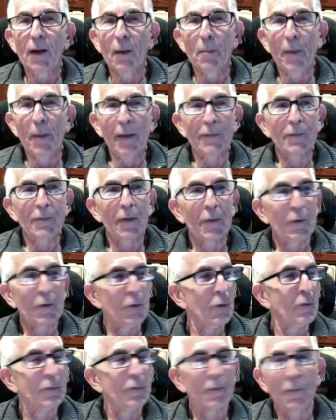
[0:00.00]
based on the
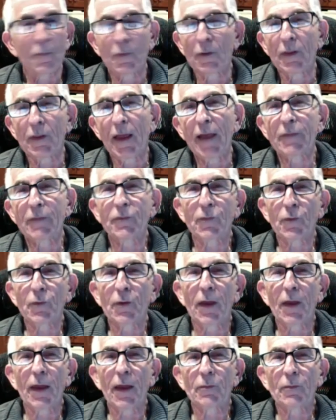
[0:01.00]
news of the last few
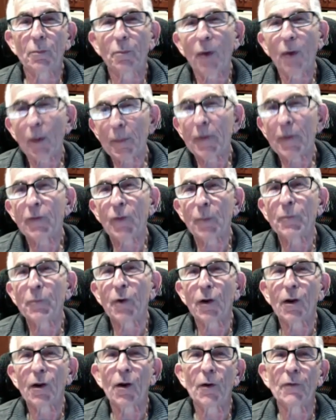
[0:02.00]
days, probably
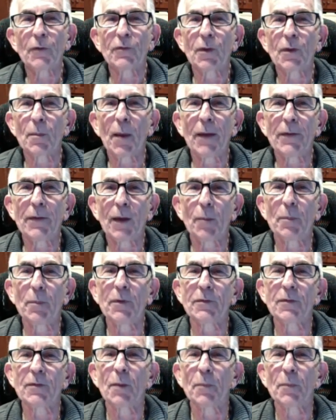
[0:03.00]
cryptocurrency might not
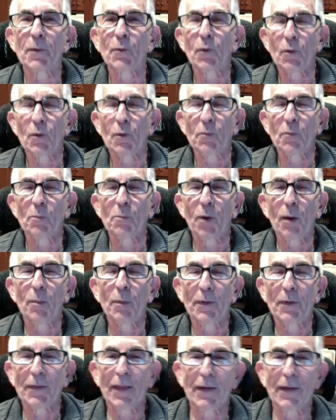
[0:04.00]
be something we would
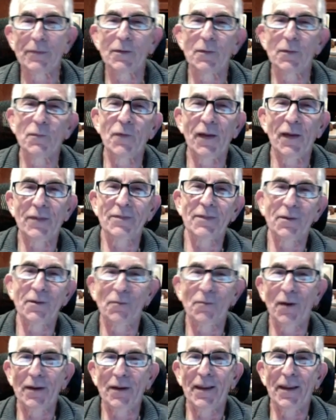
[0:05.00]
probably like to invest in
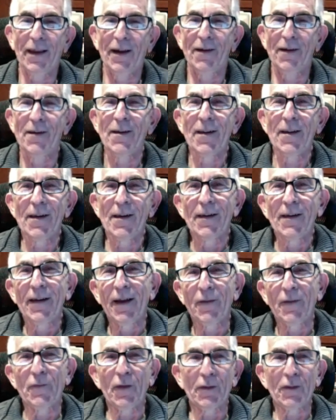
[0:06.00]
right now.
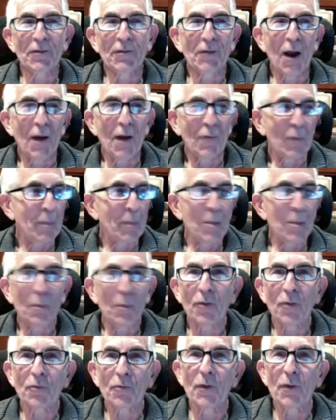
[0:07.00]
I feel sorry for people
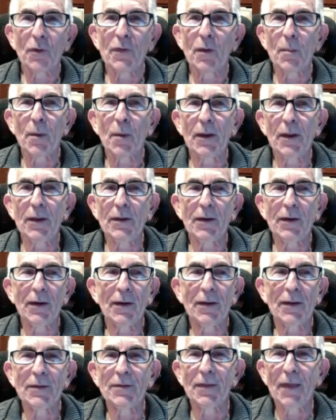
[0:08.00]
who have thrown their money in
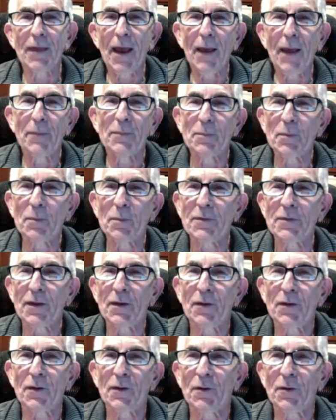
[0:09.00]
that
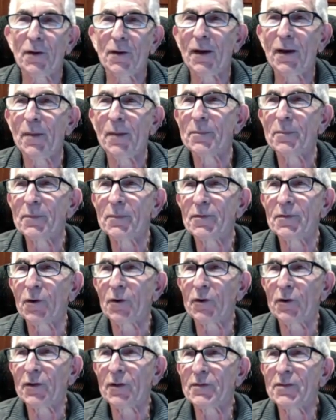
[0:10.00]
particular
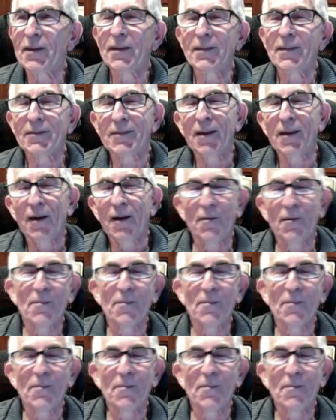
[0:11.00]
circus. So,